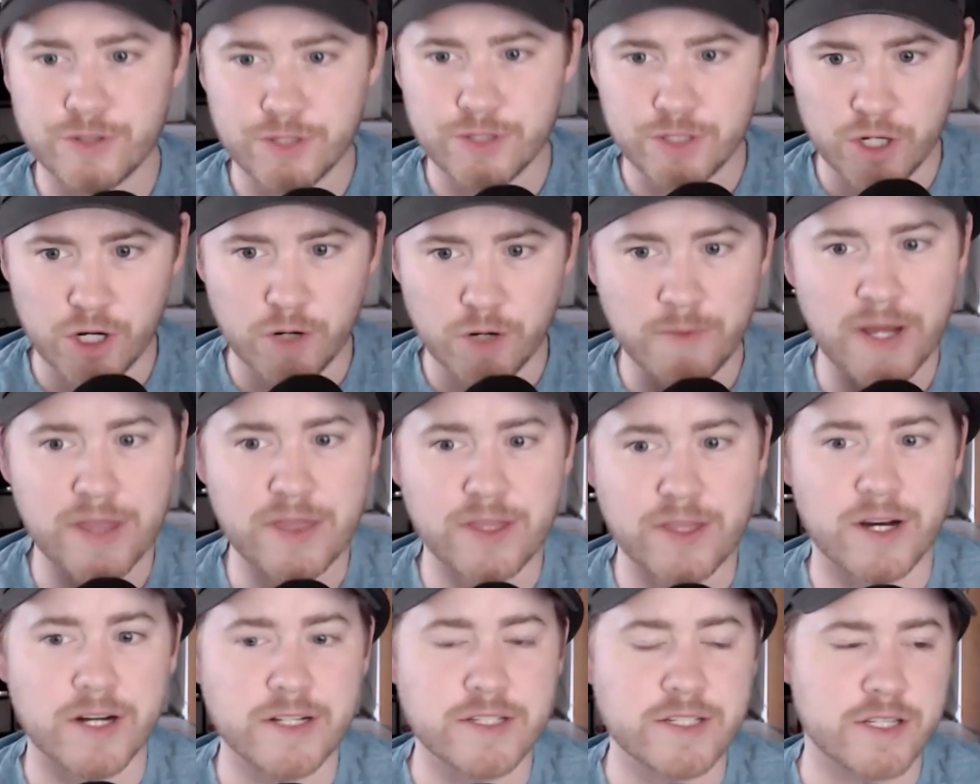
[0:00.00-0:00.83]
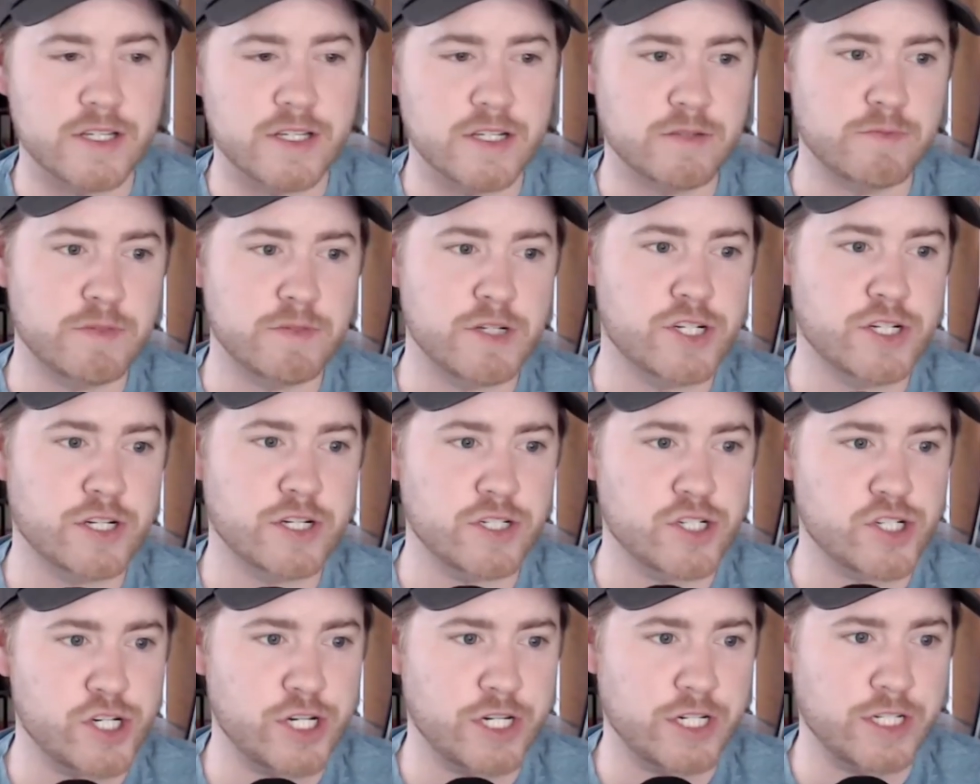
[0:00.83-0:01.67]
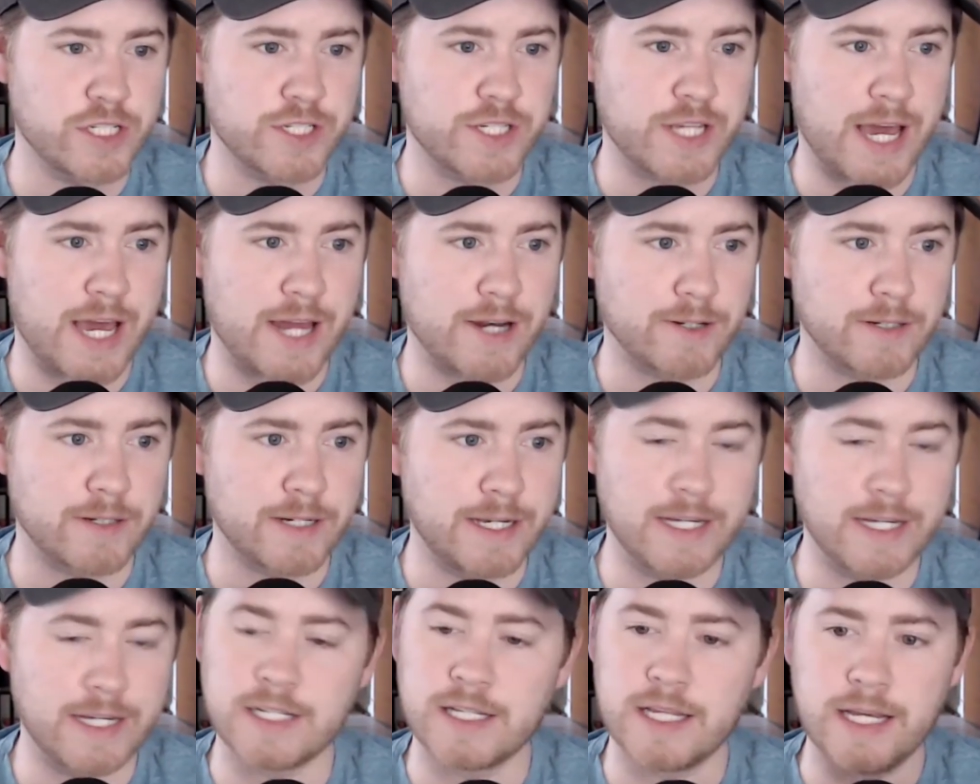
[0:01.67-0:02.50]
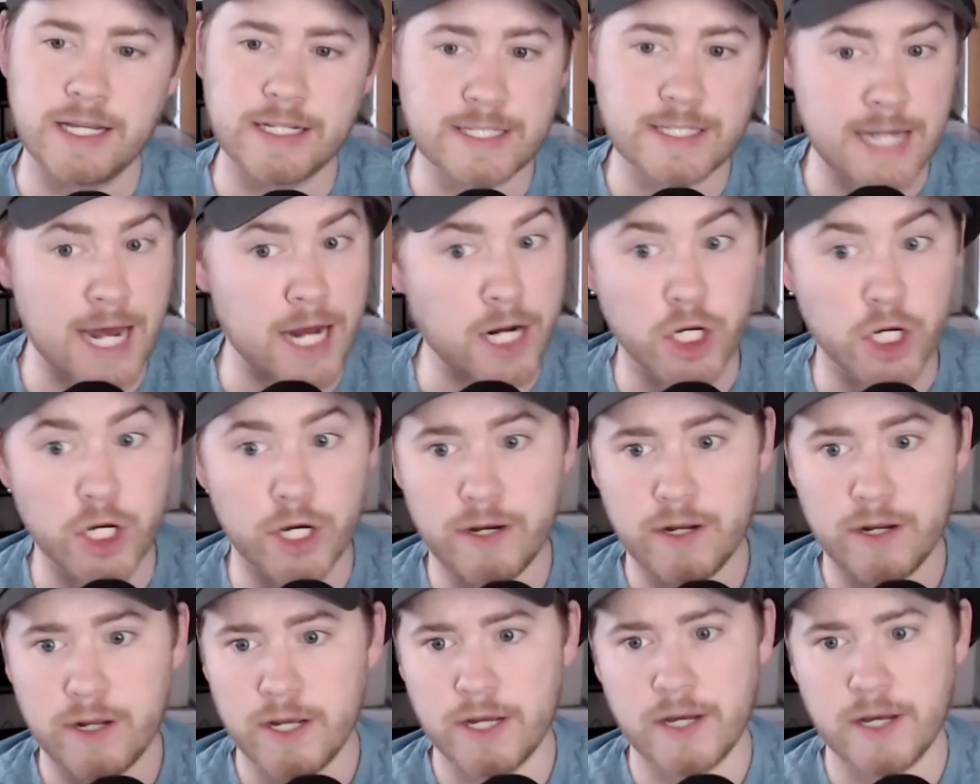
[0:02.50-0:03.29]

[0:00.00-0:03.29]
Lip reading: you know my thoughts on this Michigan cheating scandal. It's not good.